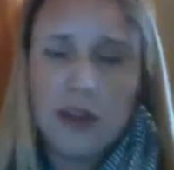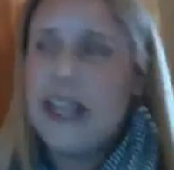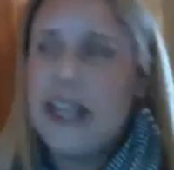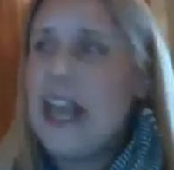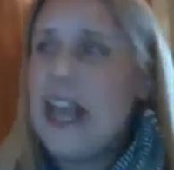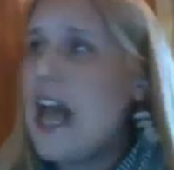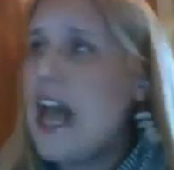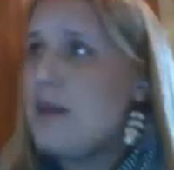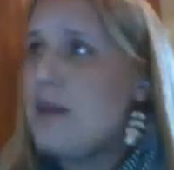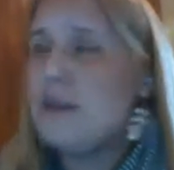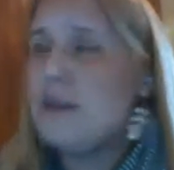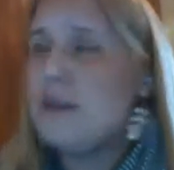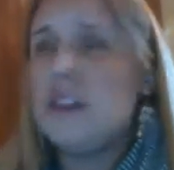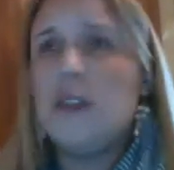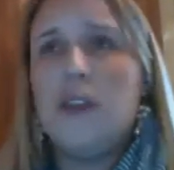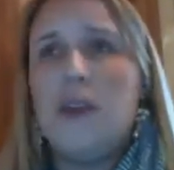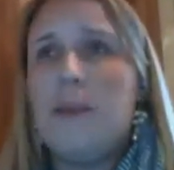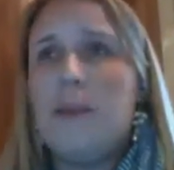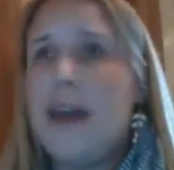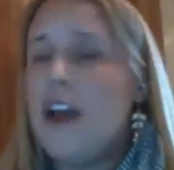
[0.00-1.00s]
Like,
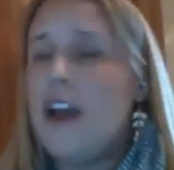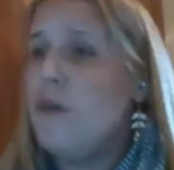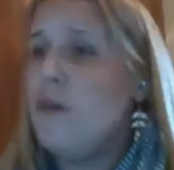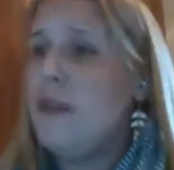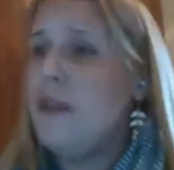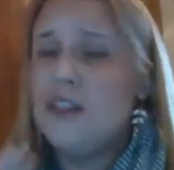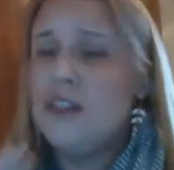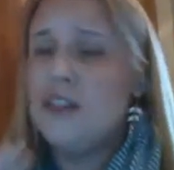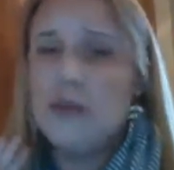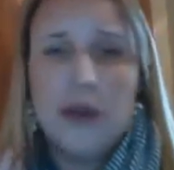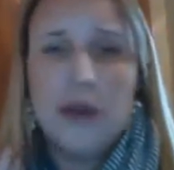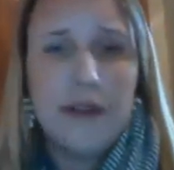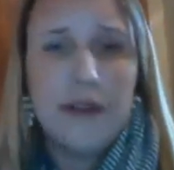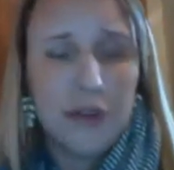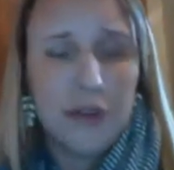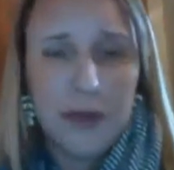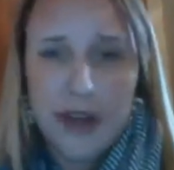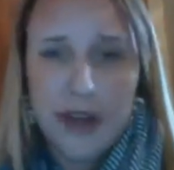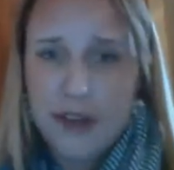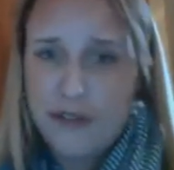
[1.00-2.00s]
absolutely, by all means, when you
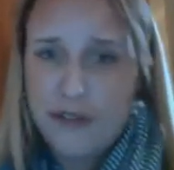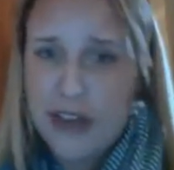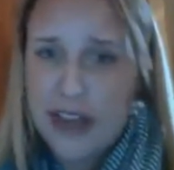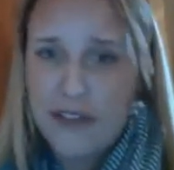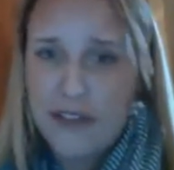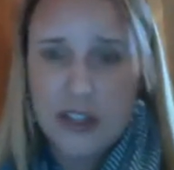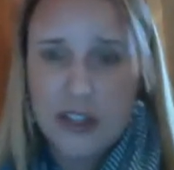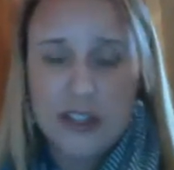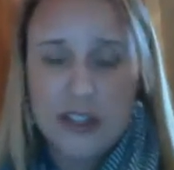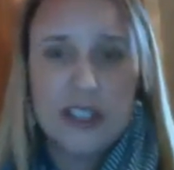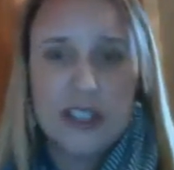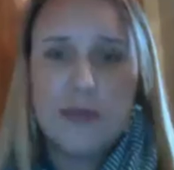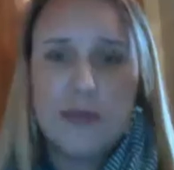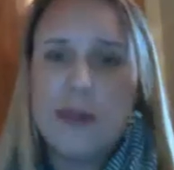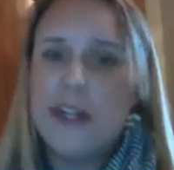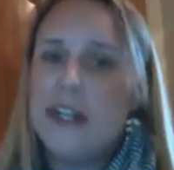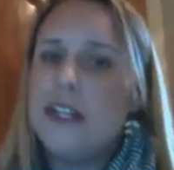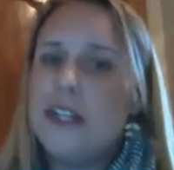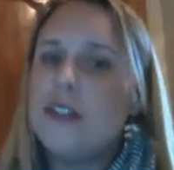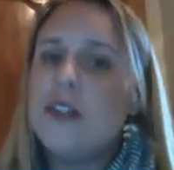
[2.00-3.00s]
have 3 to 5 years
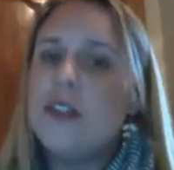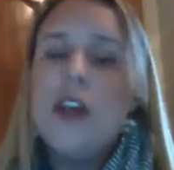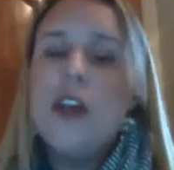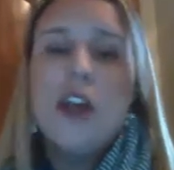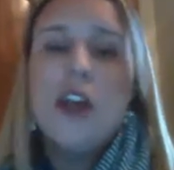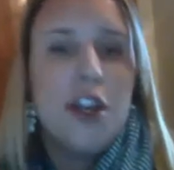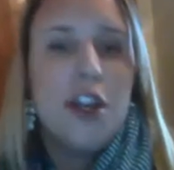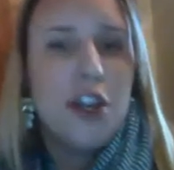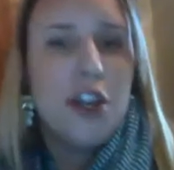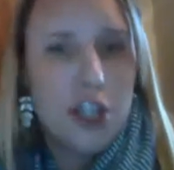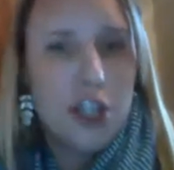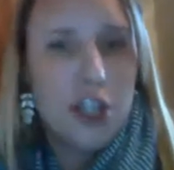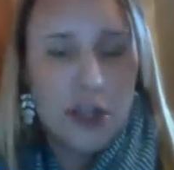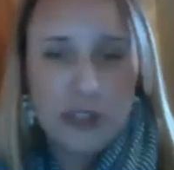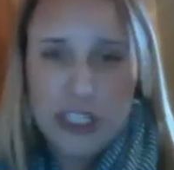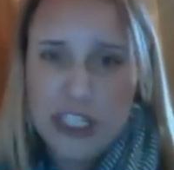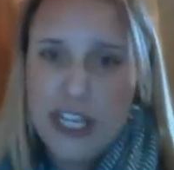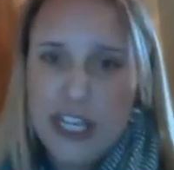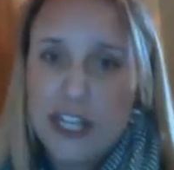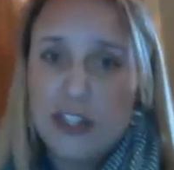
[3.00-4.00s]
experience,
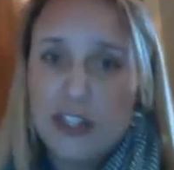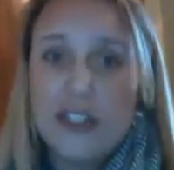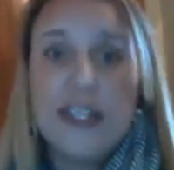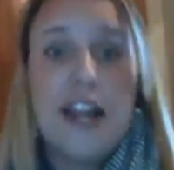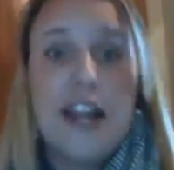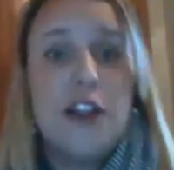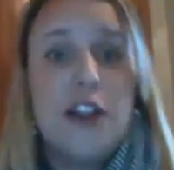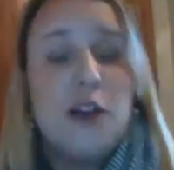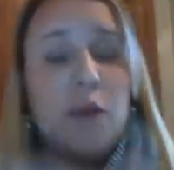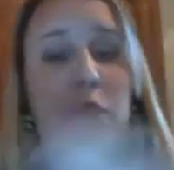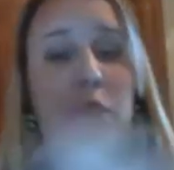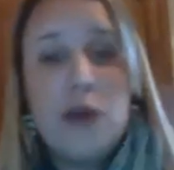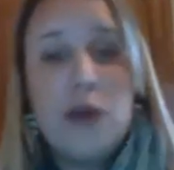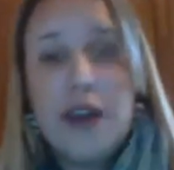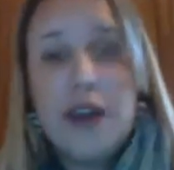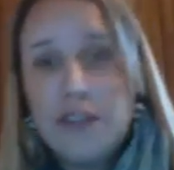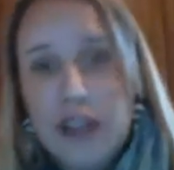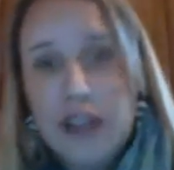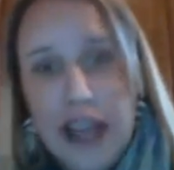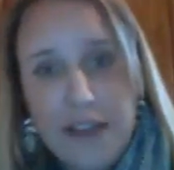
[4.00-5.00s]
negotiate your salary. When you
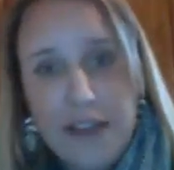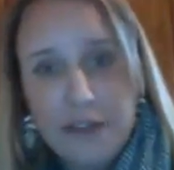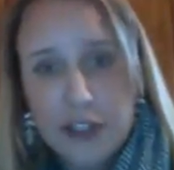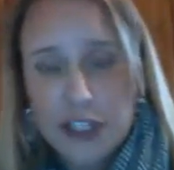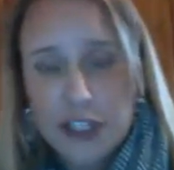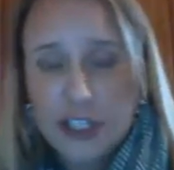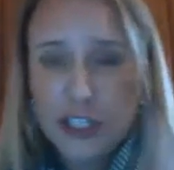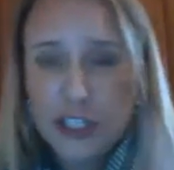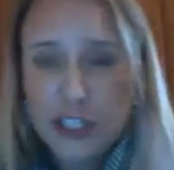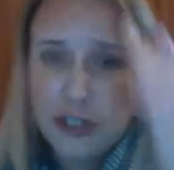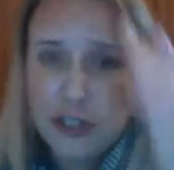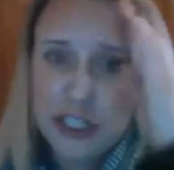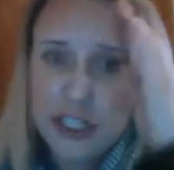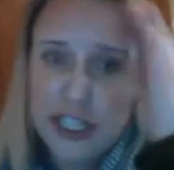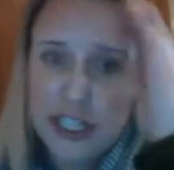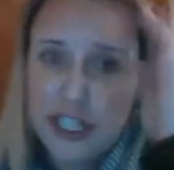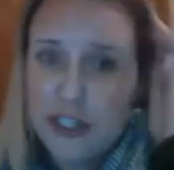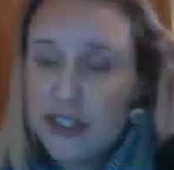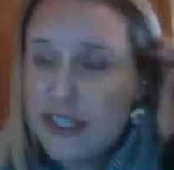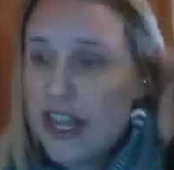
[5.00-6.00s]
have leverage,
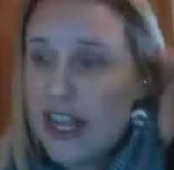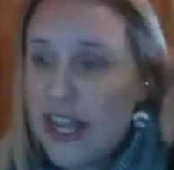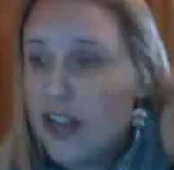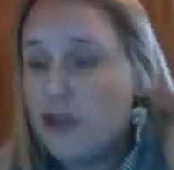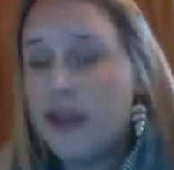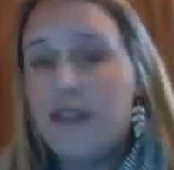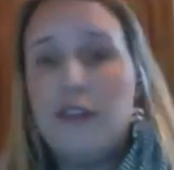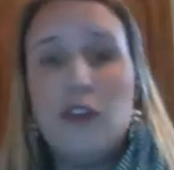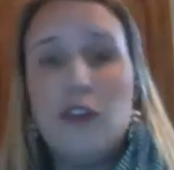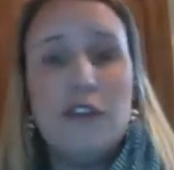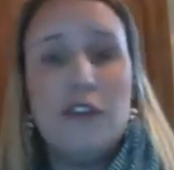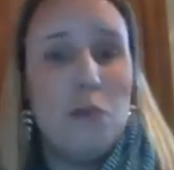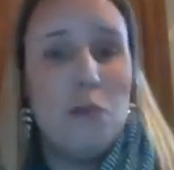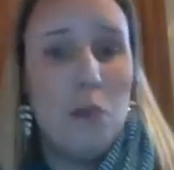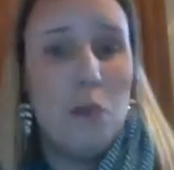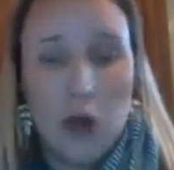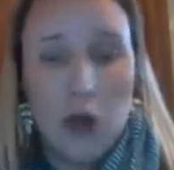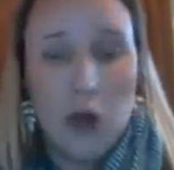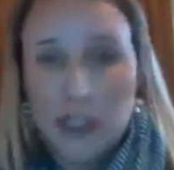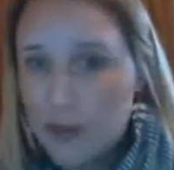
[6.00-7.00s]
negotiate your salary. If you have
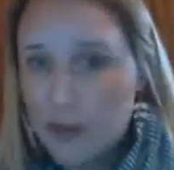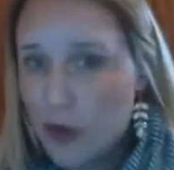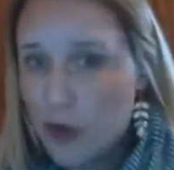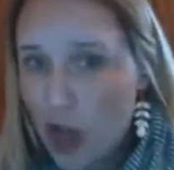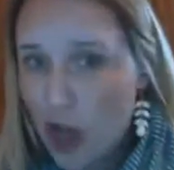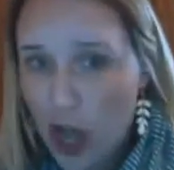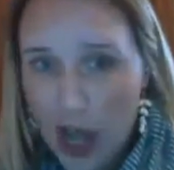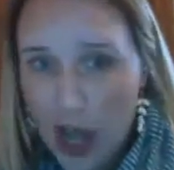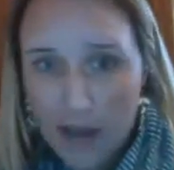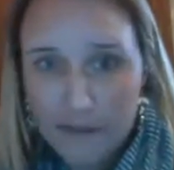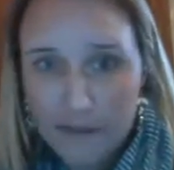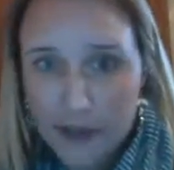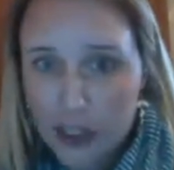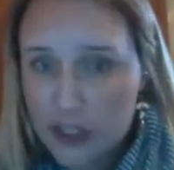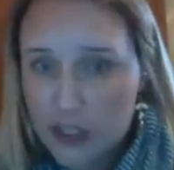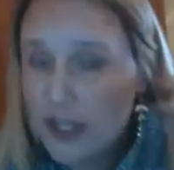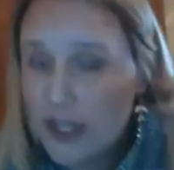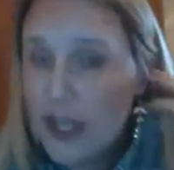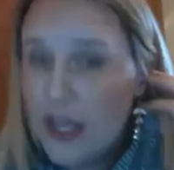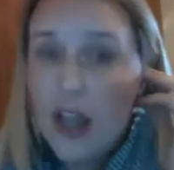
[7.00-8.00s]
multiple
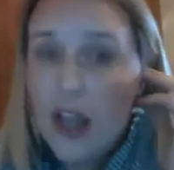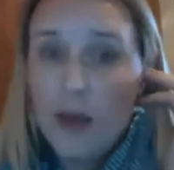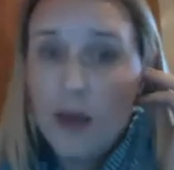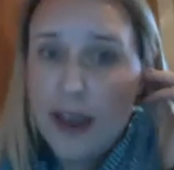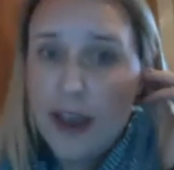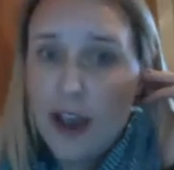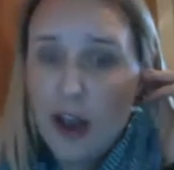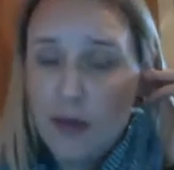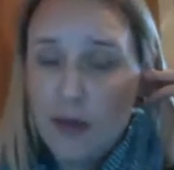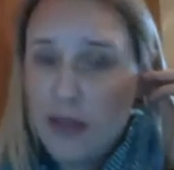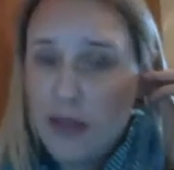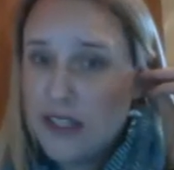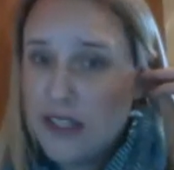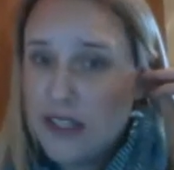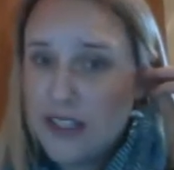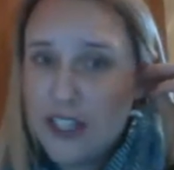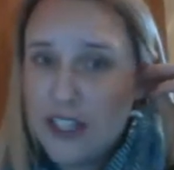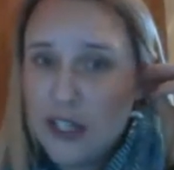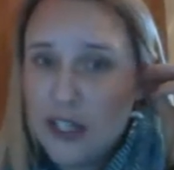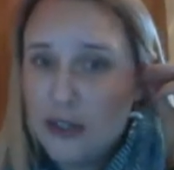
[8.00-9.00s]
offers, by all
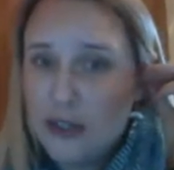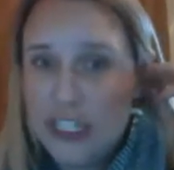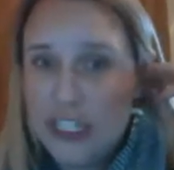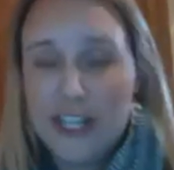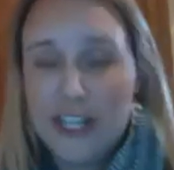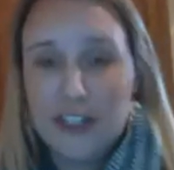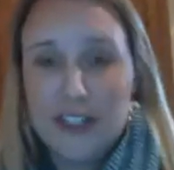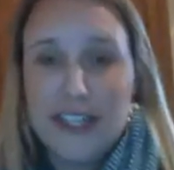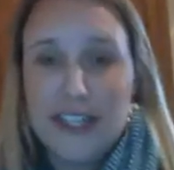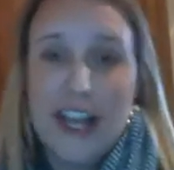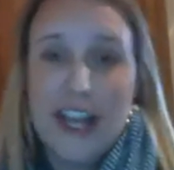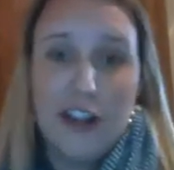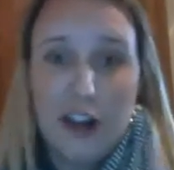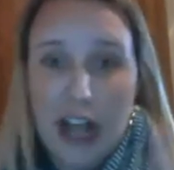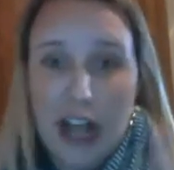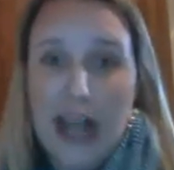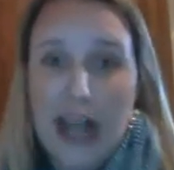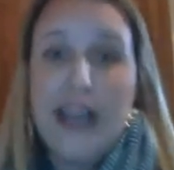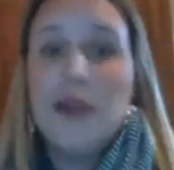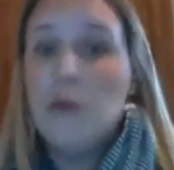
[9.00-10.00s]
means, negotiate your salary.
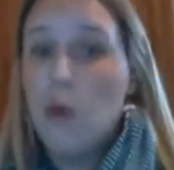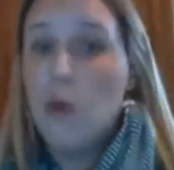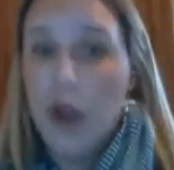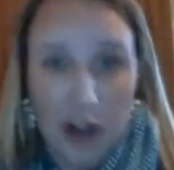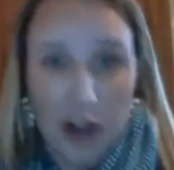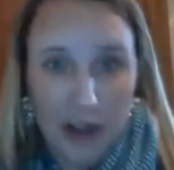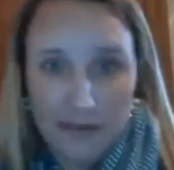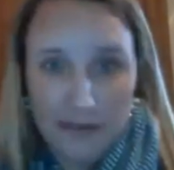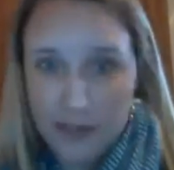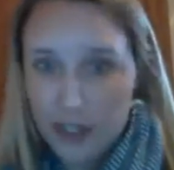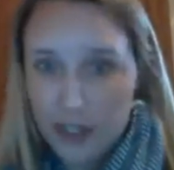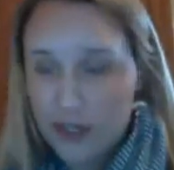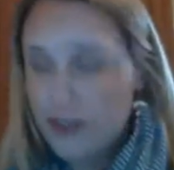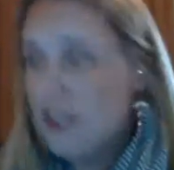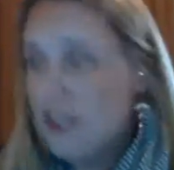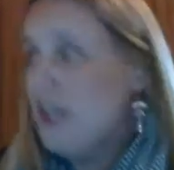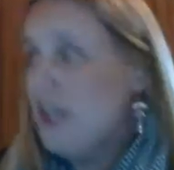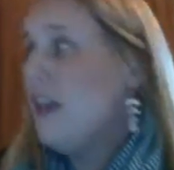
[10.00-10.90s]
I had 1 offer.